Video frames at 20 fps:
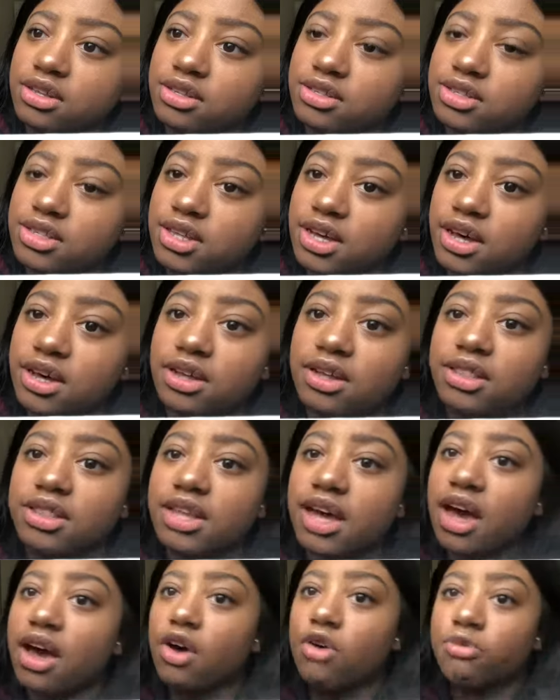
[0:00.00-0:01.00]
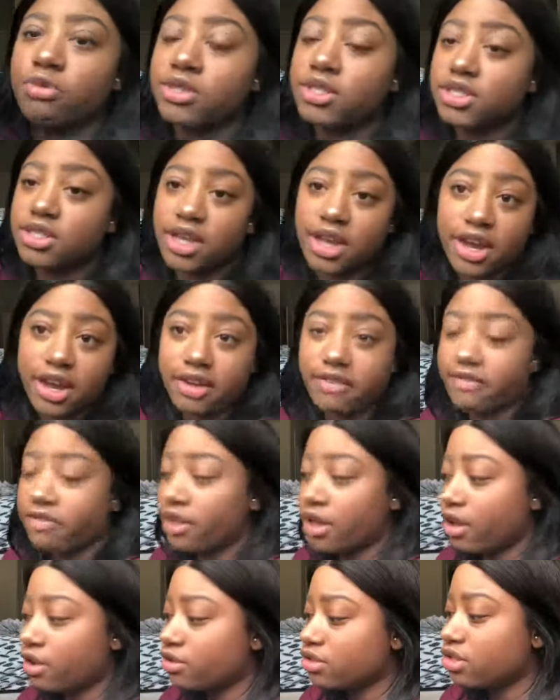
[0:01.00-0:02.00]
see that? That opens the
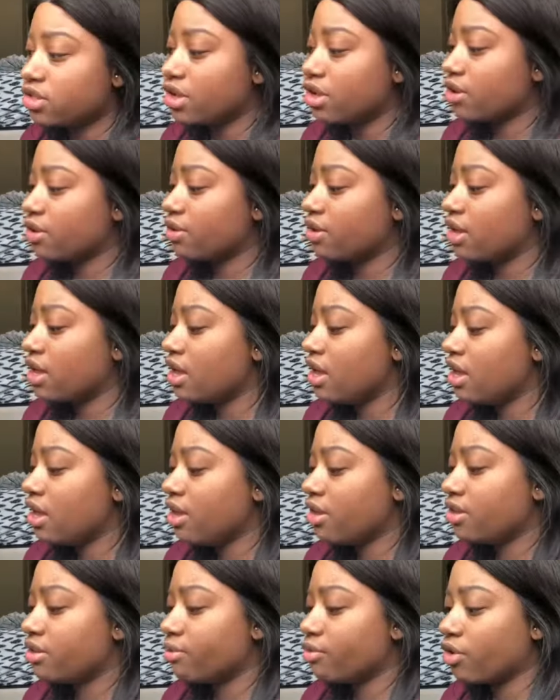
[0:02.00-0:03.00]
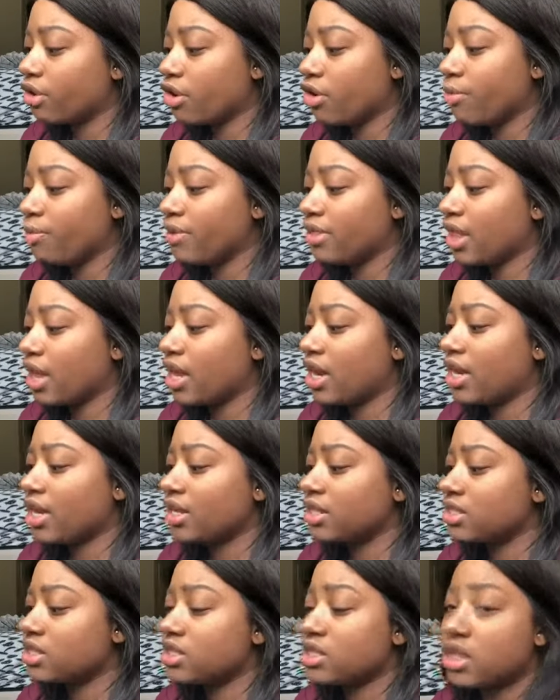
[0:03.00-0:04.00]
airflow. So the more open that
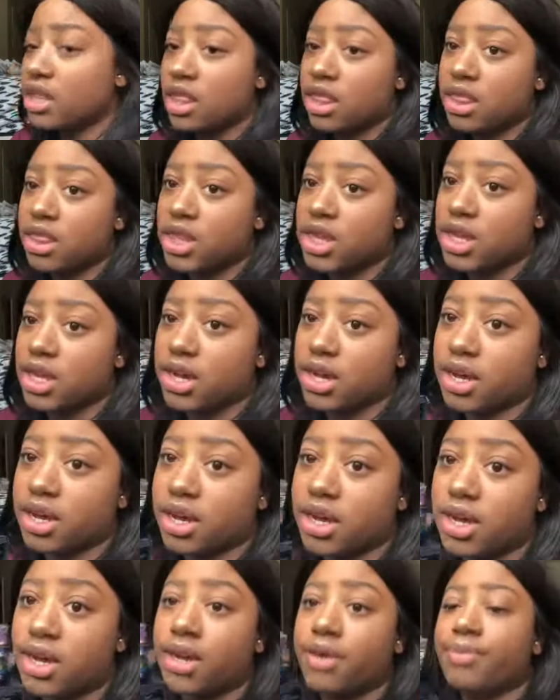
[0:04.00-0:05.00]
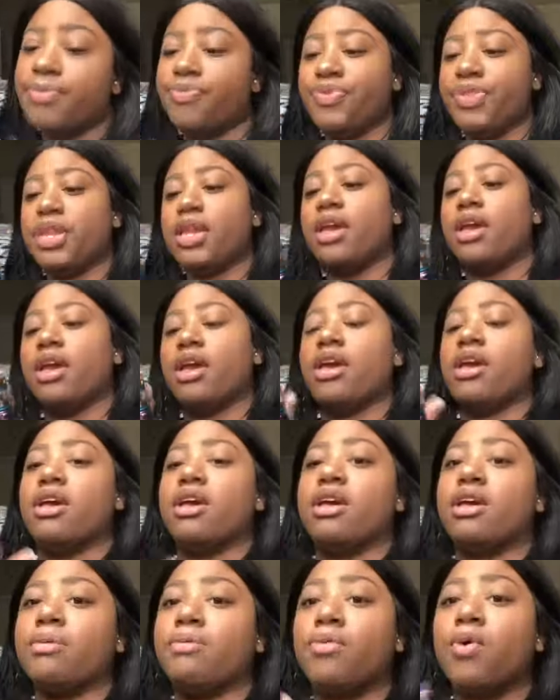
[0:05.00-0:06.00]
is, the
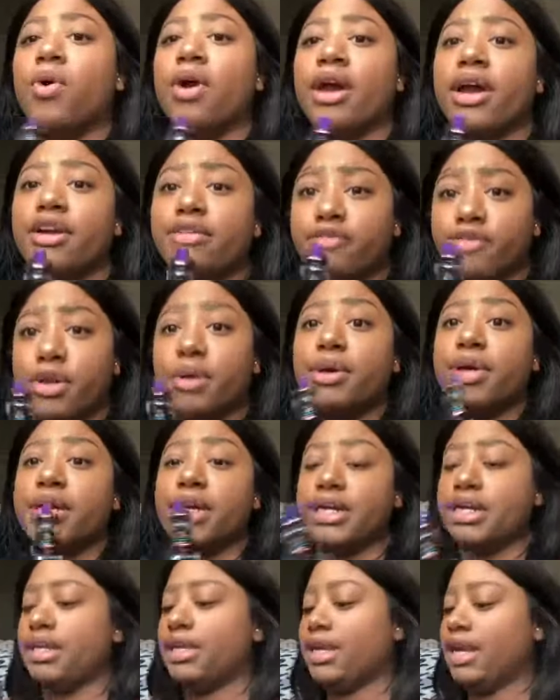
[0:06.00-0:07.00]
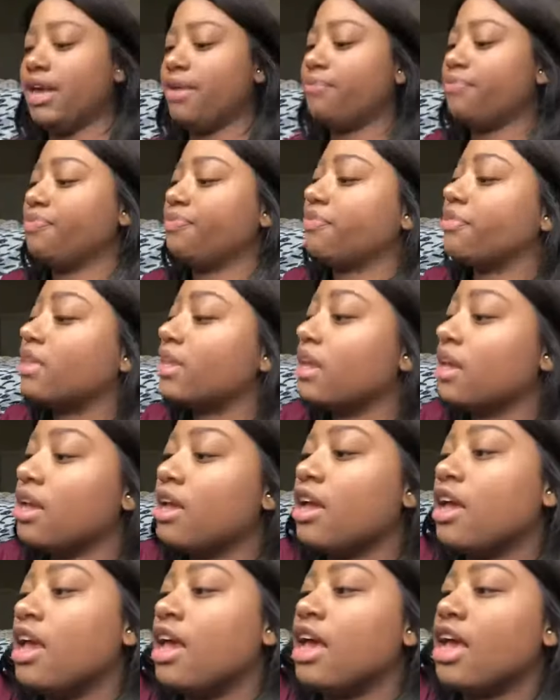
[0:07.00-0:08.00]
more airflow you're gonna get.
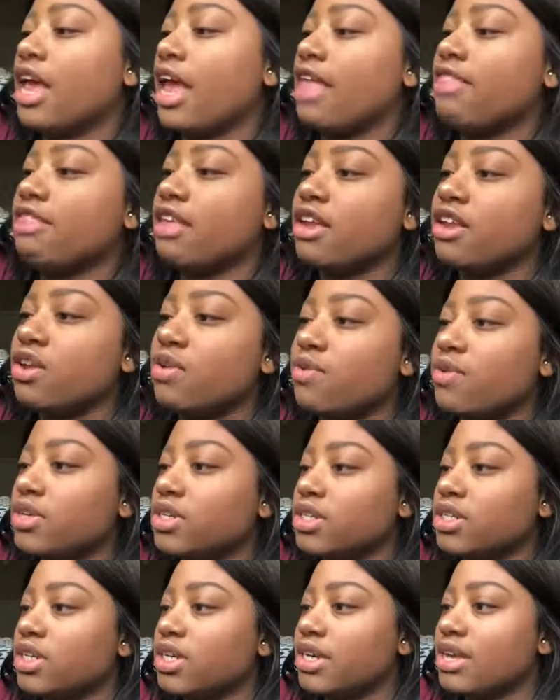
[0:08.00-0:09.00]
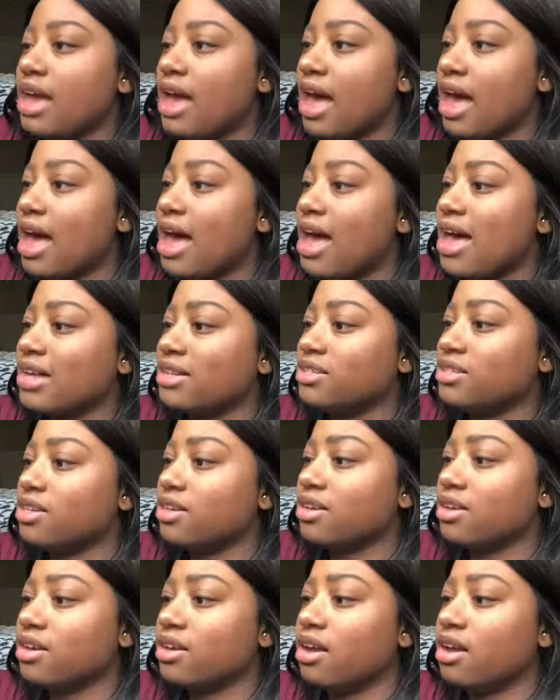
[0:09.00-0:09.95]
And then you want to look at